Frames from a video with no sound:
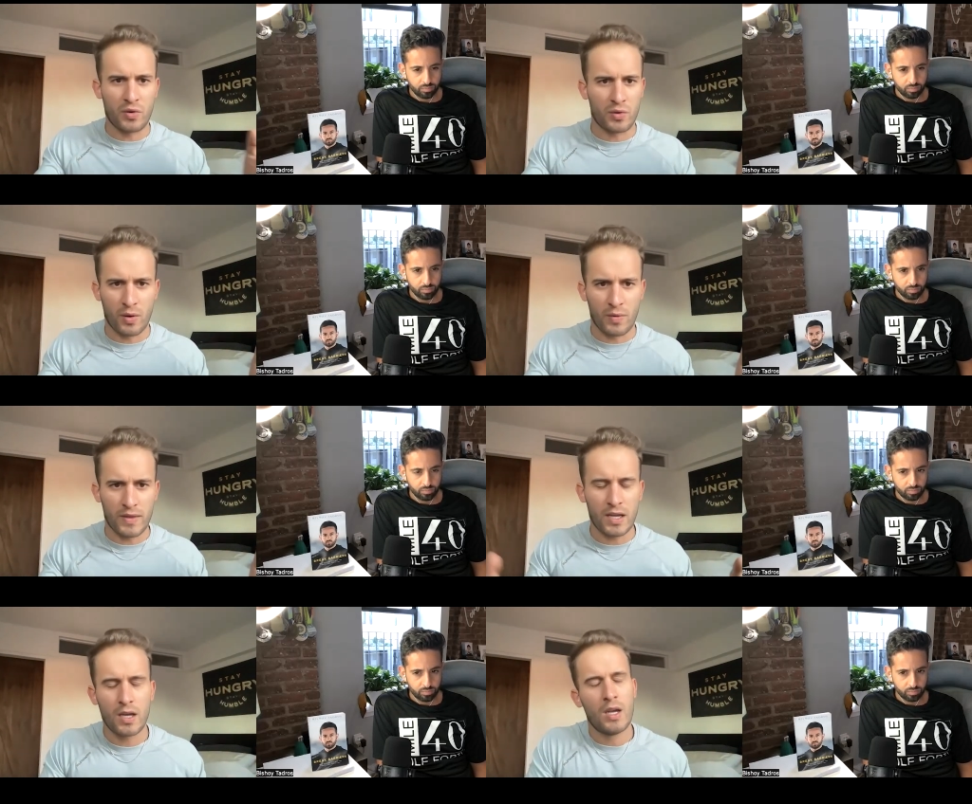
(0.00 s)
Speaker 1: do their own
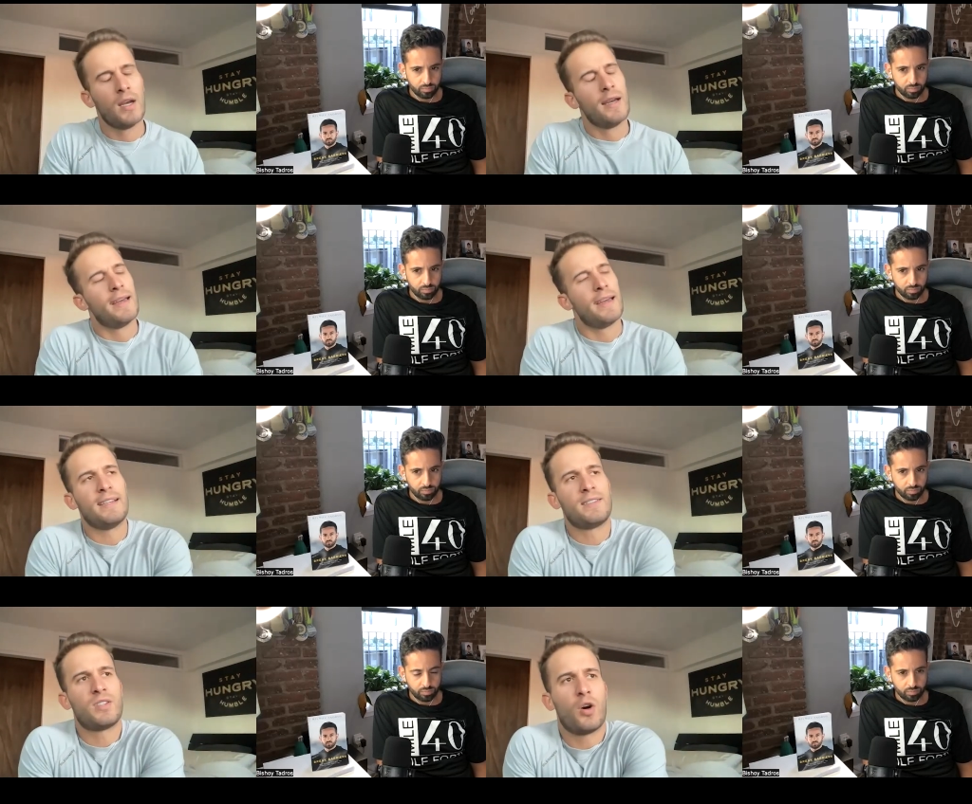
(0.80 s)
thing.
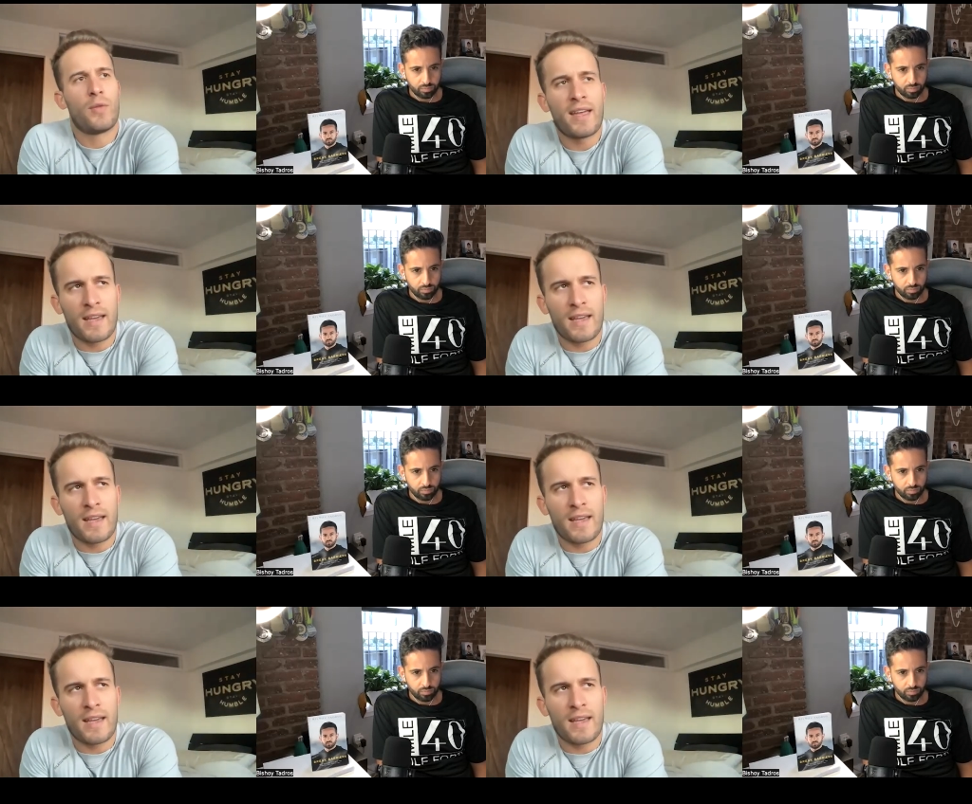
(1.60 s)
And so that